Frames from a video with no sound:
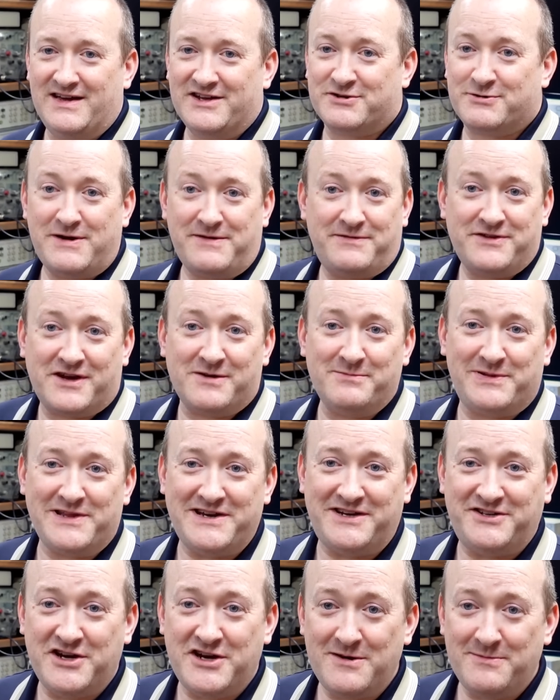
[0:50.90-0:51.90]
So even the
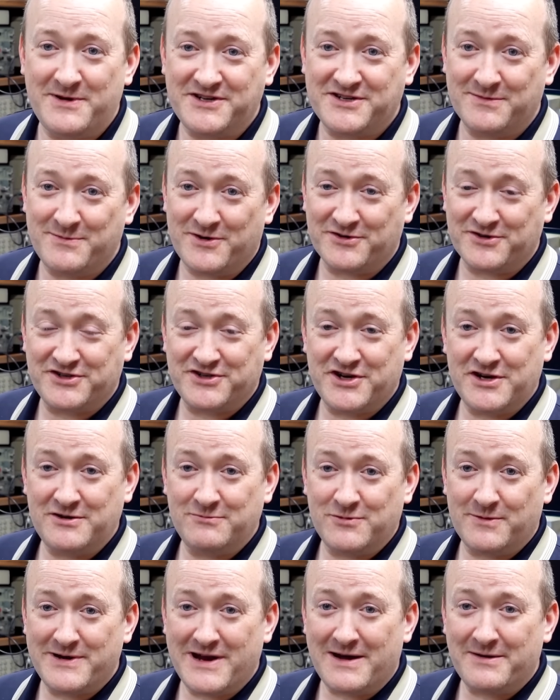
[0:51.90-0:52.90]
complete newbies amongst you
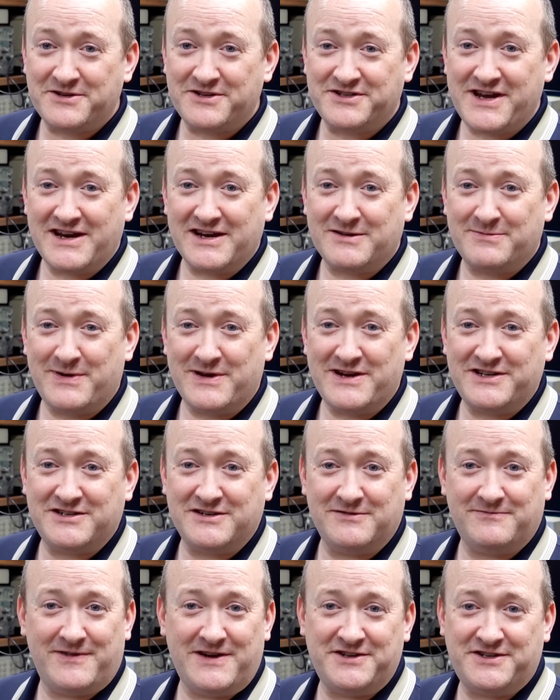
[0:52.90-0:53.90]
will be able to take a
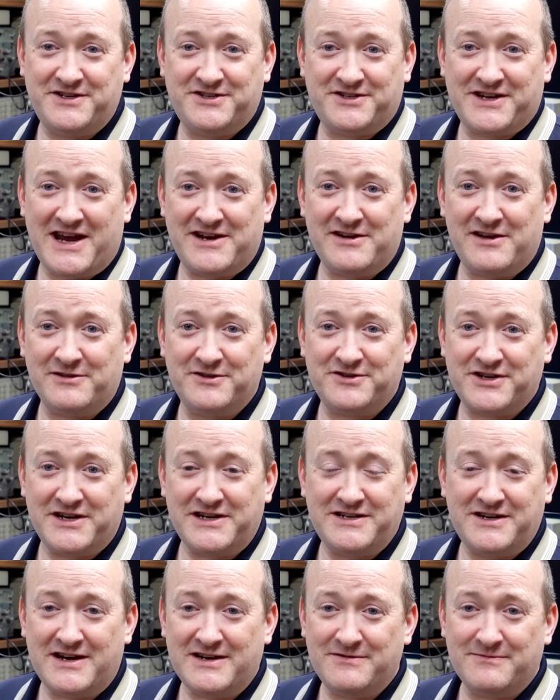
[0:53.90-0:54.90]
piece of vintage
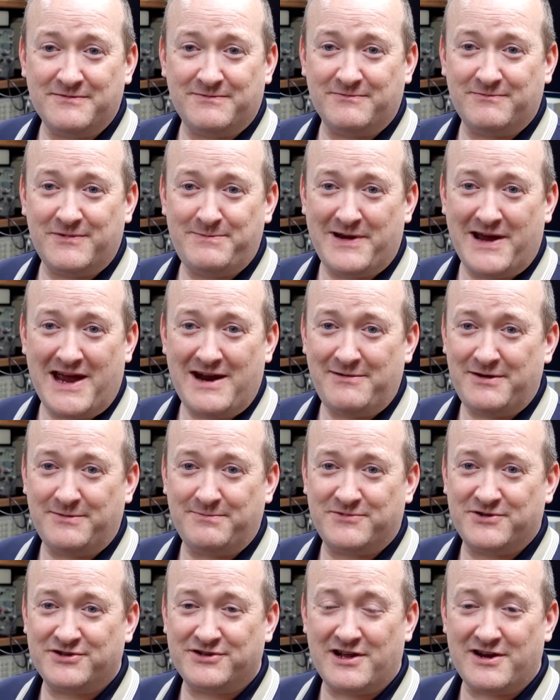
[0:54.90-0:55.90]
technology and repair
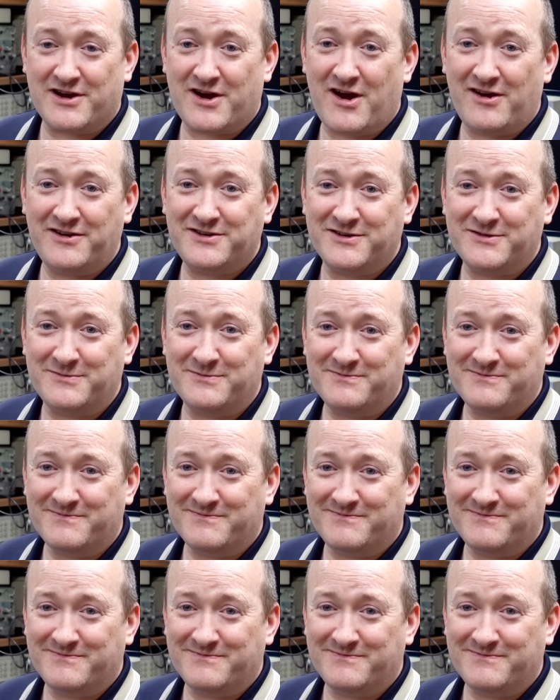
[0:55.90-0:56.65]
it just like I do.